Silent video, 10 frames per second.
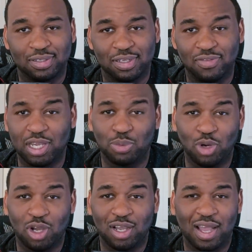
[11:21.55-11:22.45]
If you think I'm
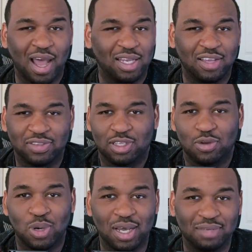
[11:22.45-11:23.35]
wrong, I'd love to
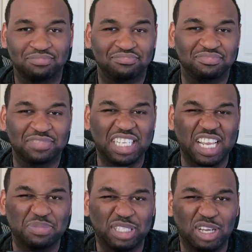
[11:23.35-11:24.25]
know why. Then
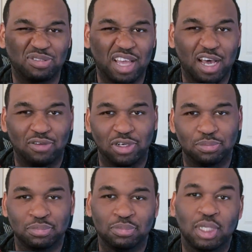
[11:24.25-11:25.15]
down below, I'll read them.